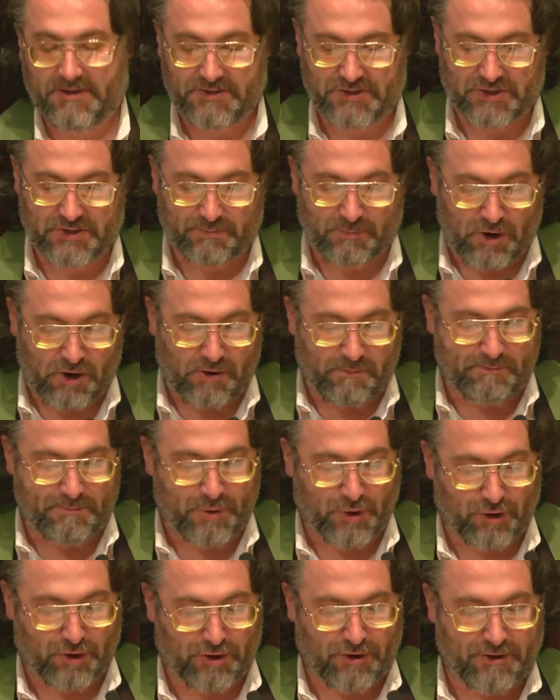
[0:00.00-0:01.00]
that a small
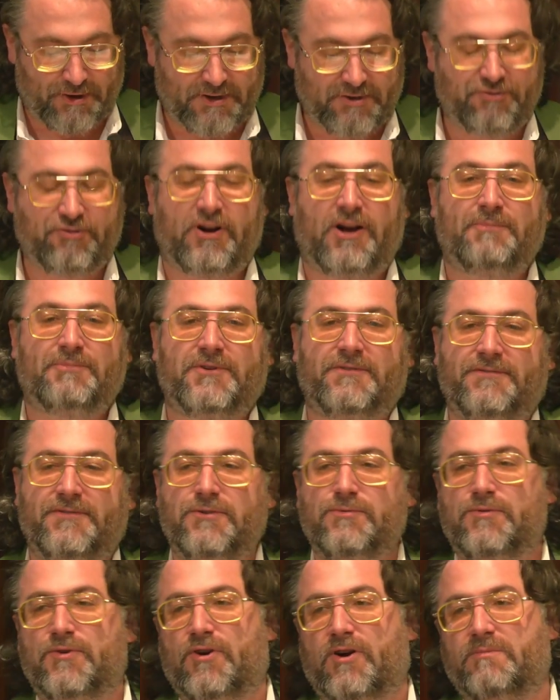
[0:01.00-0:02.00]
bird had dropped a
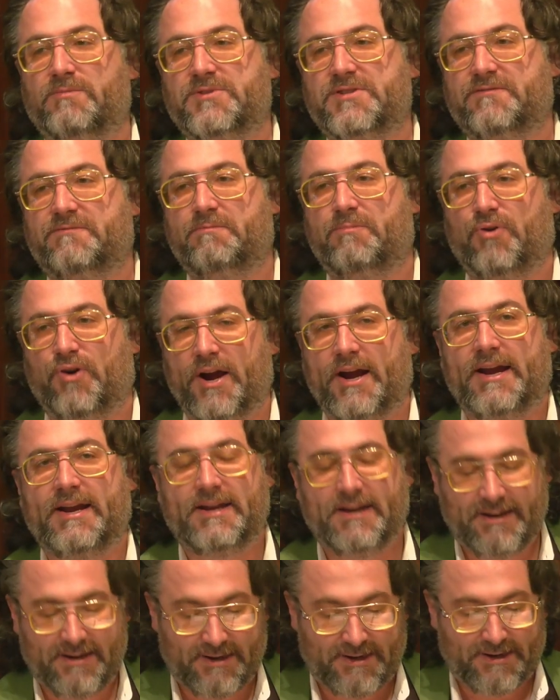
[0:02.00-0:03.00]
few crumbs of
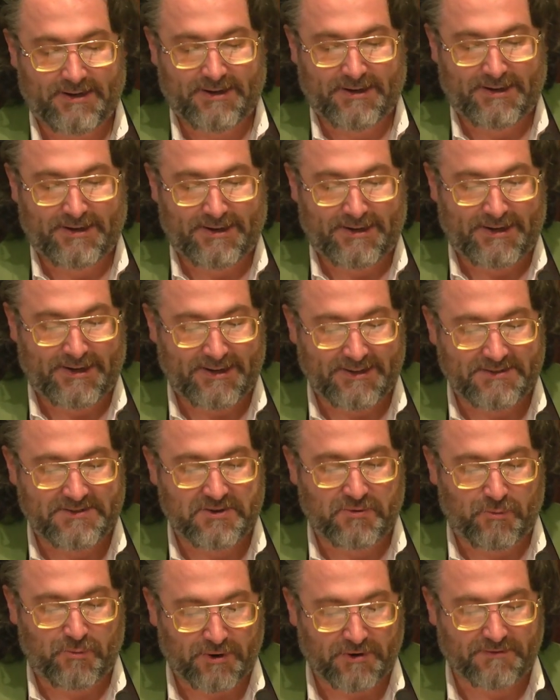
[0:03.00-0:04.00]
bread
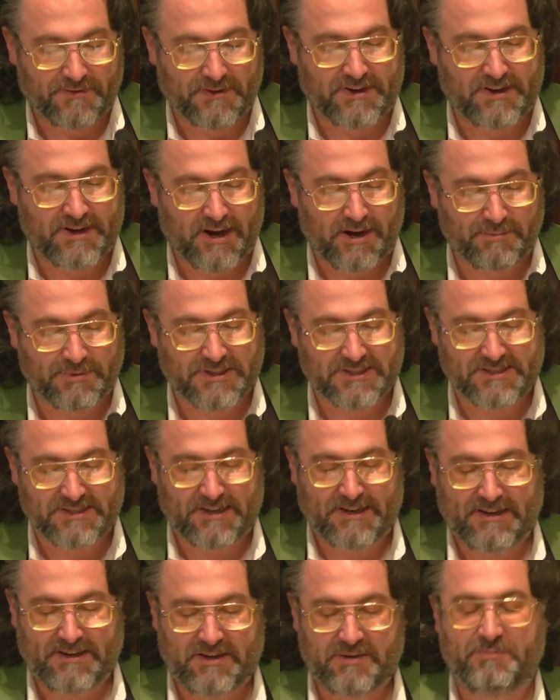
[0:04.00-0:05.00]
into one of the
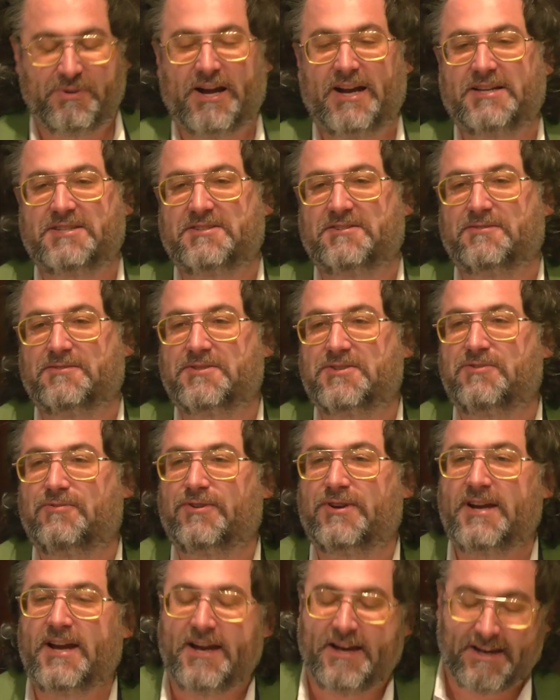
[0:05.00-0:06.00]
compensating capacitors,
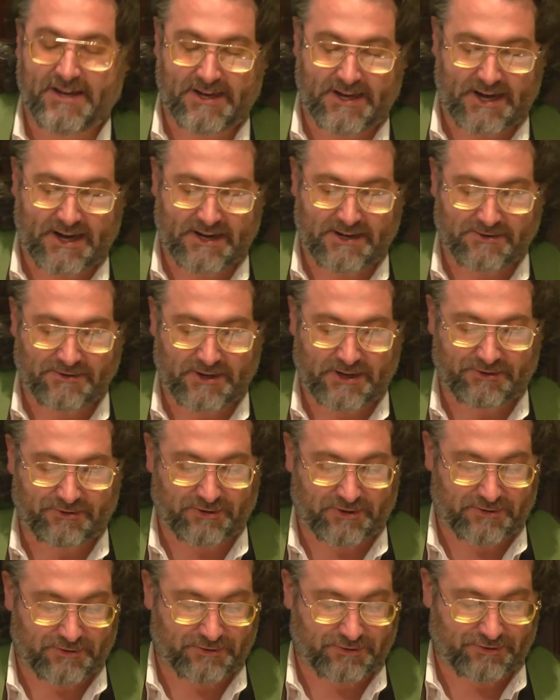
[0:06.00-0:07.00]
creating an
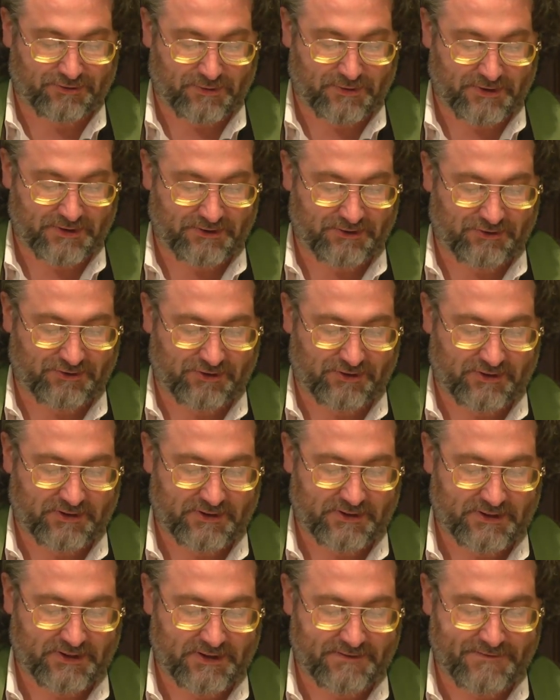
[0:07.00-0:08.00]
electrical shortage.
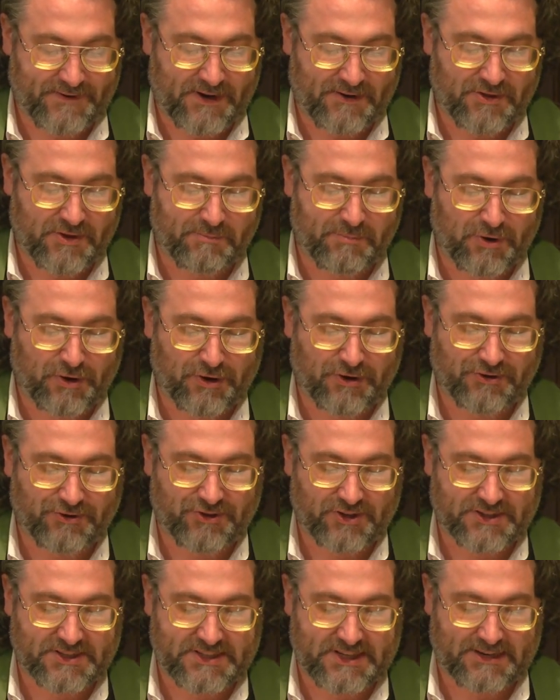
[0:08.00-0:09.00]
They found the bird
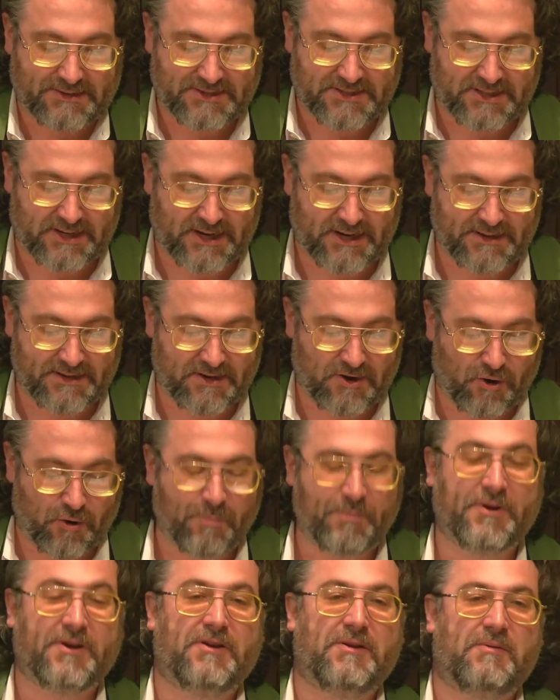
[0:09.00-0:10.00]
just outside the
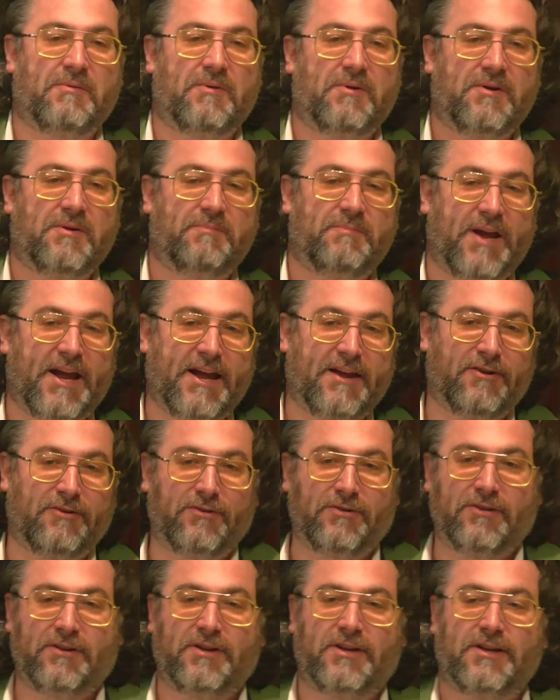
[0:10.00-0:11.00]
open
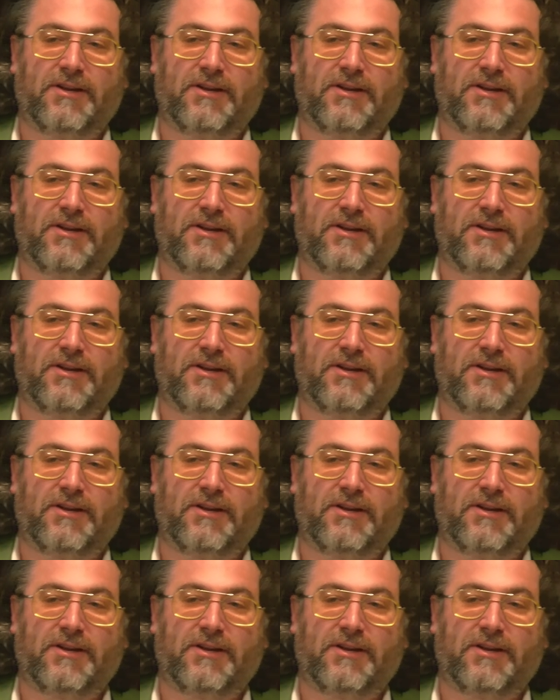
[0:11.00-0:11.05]
panel,